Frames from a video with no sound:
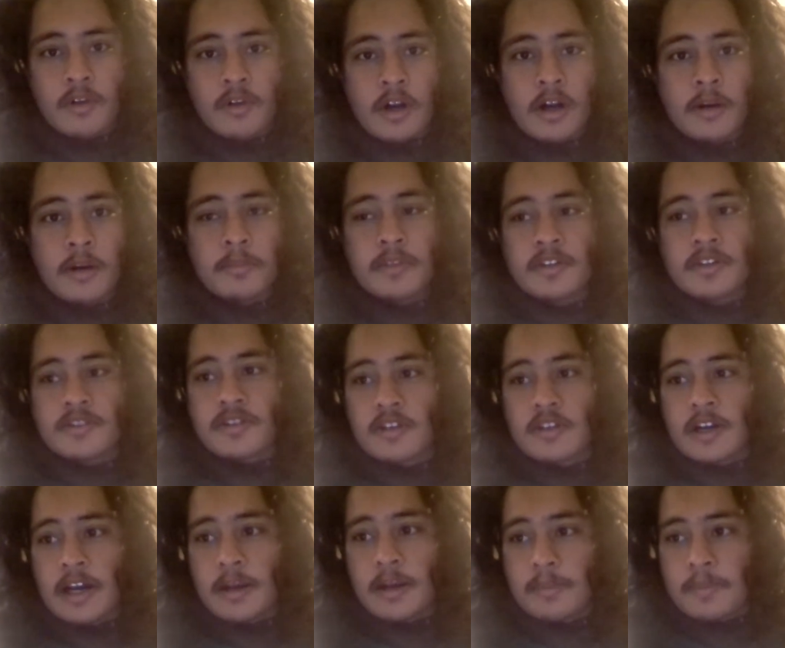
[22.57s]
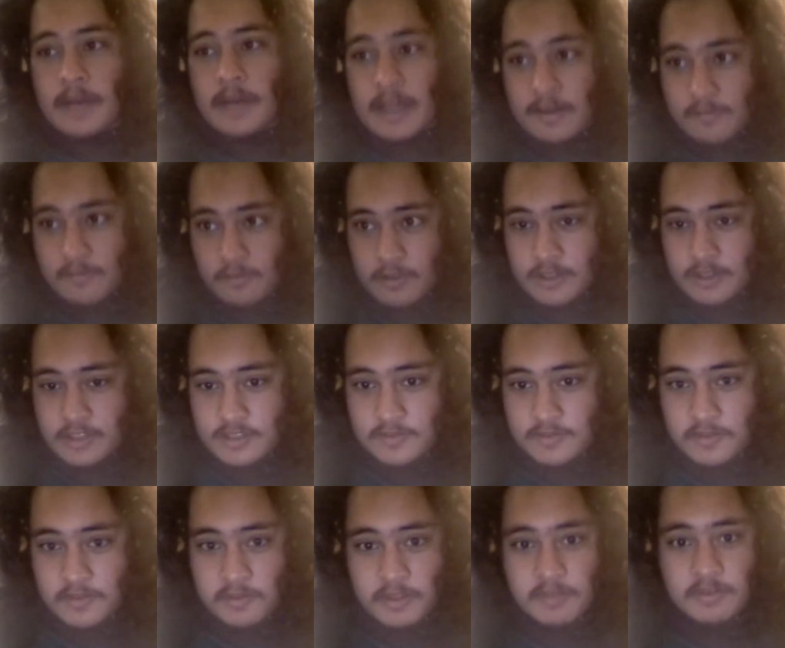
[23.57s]
Problem is on
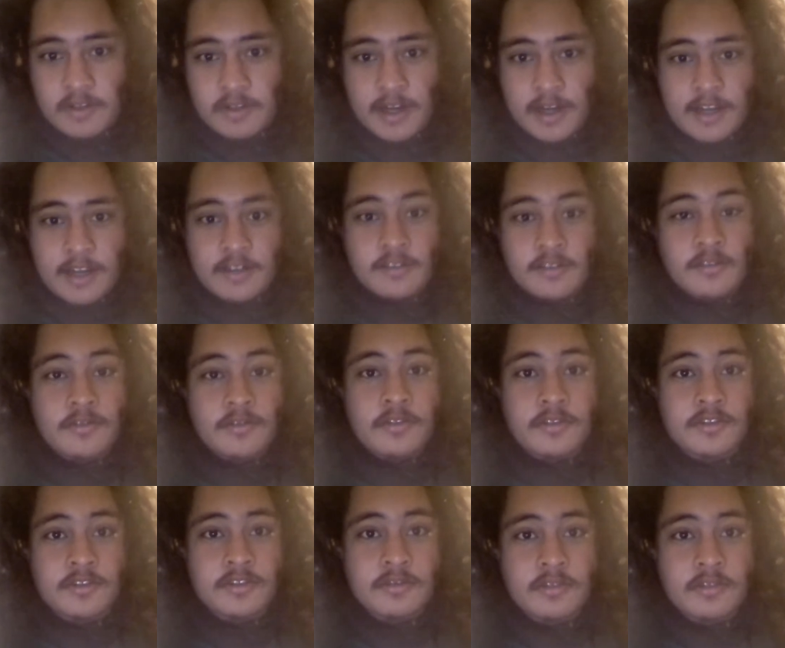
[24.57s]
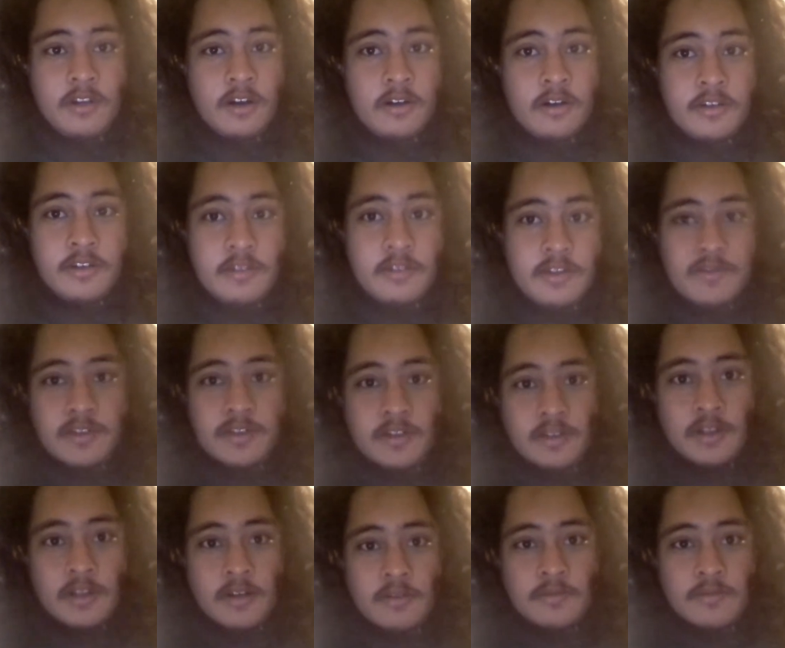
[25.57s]
iPathways, if you leave it idle for too long, you leave it
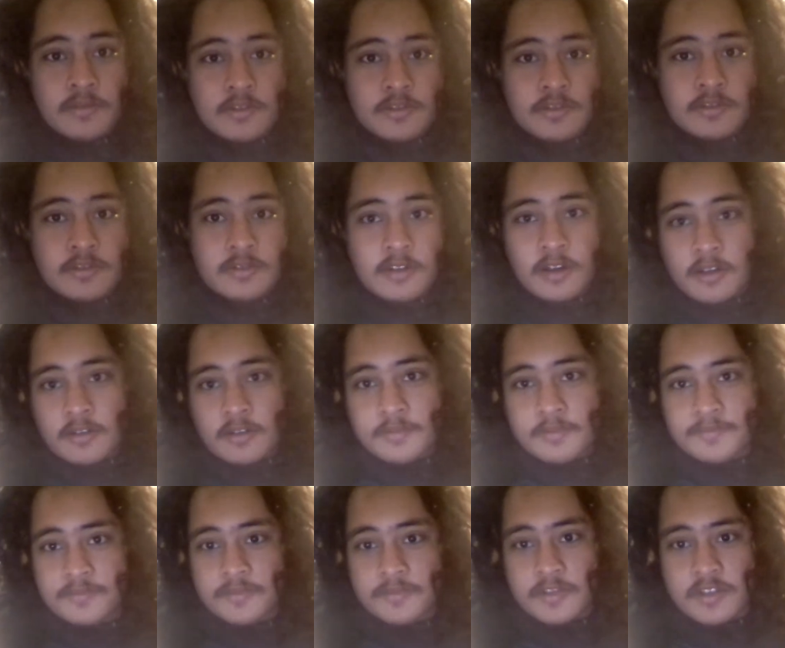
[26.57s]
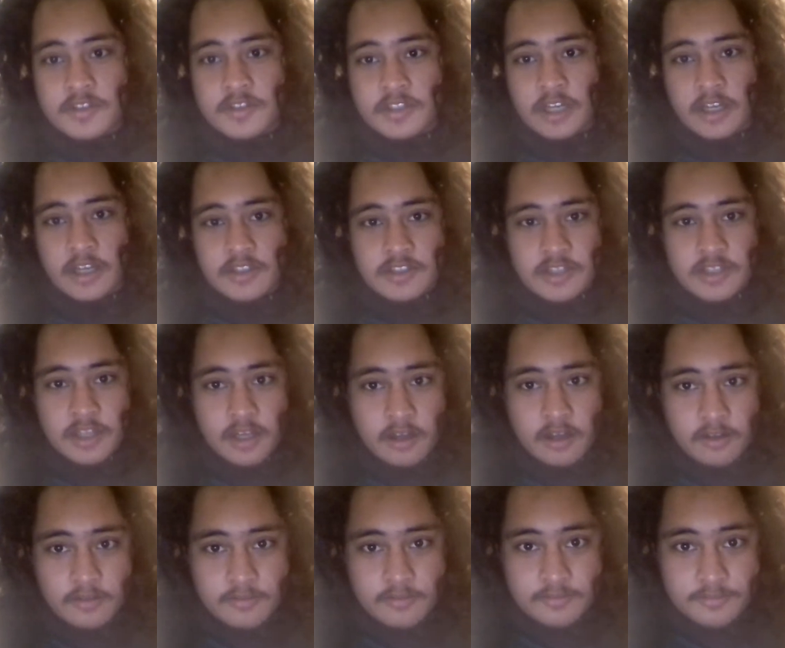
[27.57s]
alone for too long, it signs you
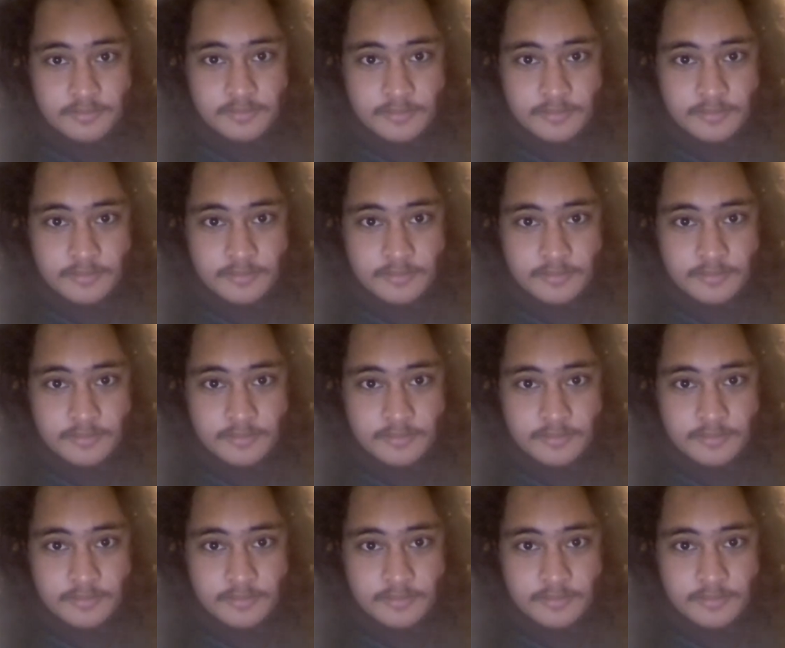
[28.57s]
out.